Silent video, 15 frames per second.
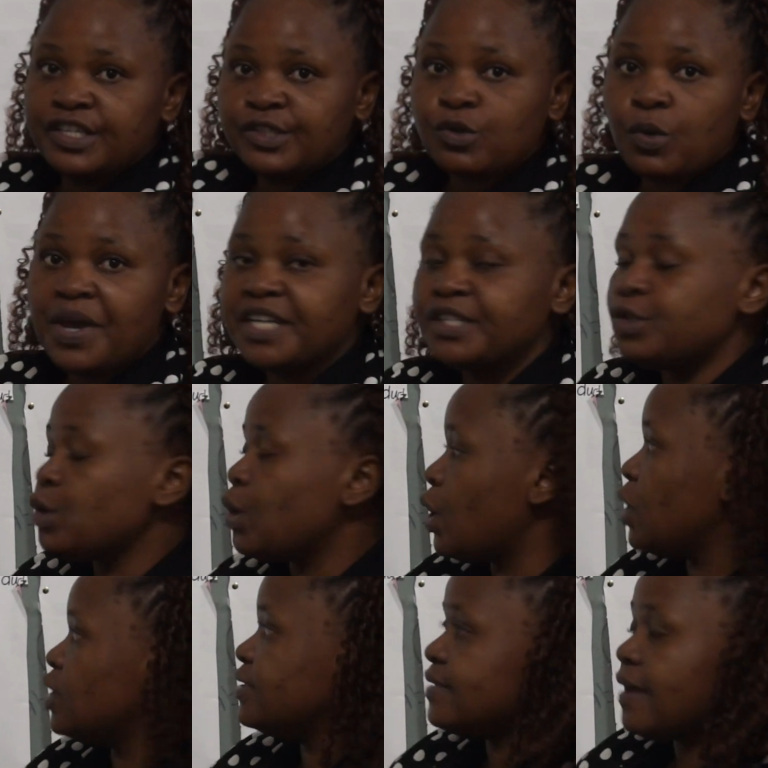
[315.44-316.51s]
is going to
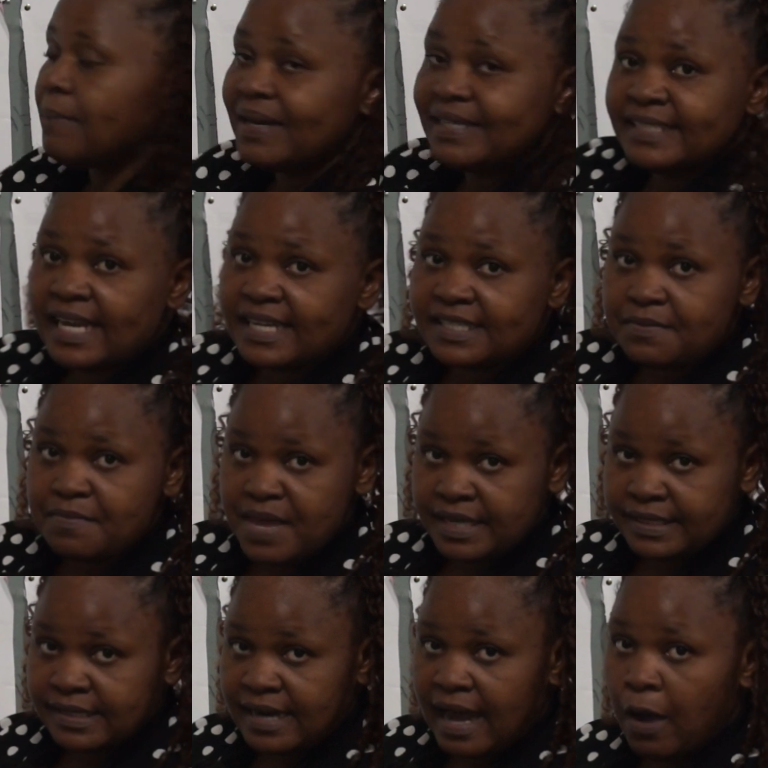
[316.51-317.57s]
cause some
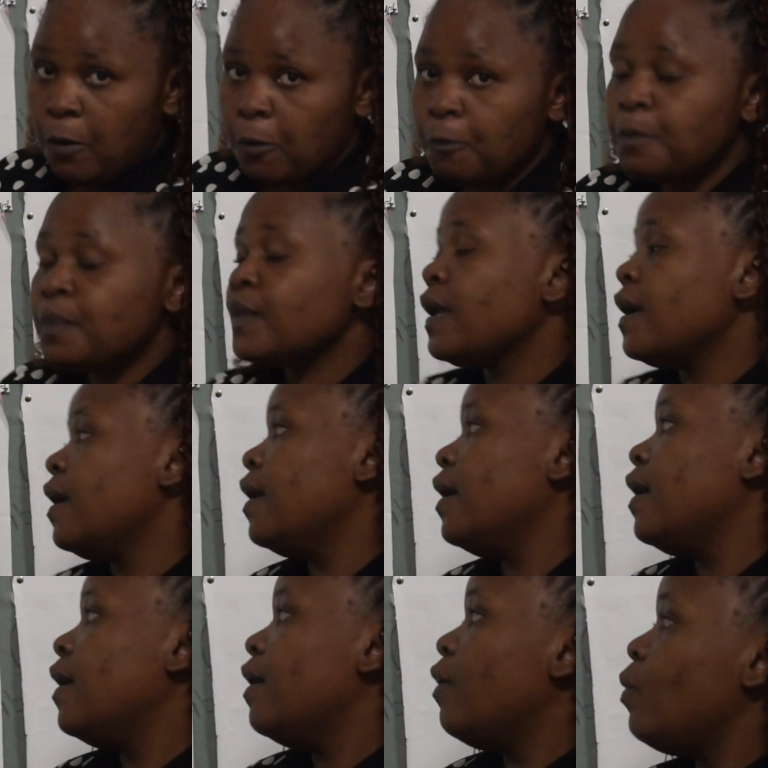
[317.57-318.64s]
adjustments now.
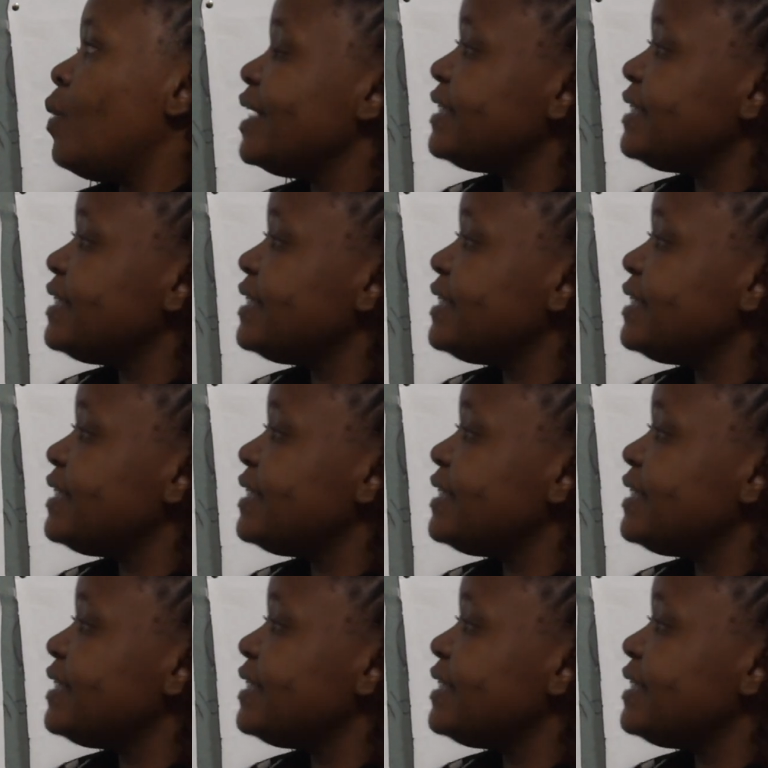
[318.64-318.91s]
What